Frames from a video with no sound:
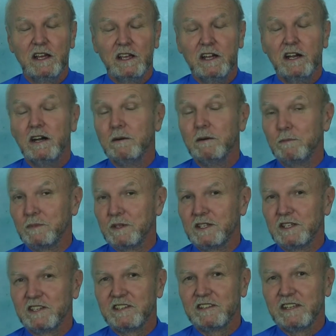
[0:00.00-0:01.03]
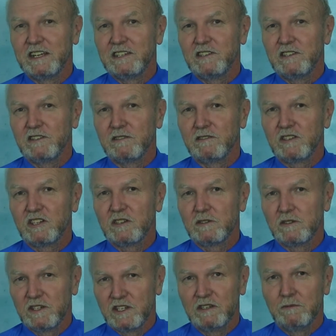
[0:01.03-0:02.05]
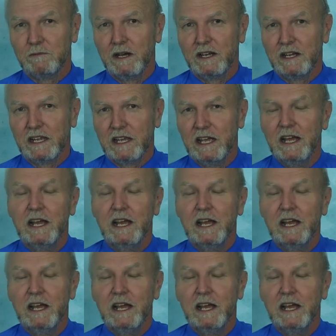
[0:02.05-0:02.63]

comes the celestial samadhi.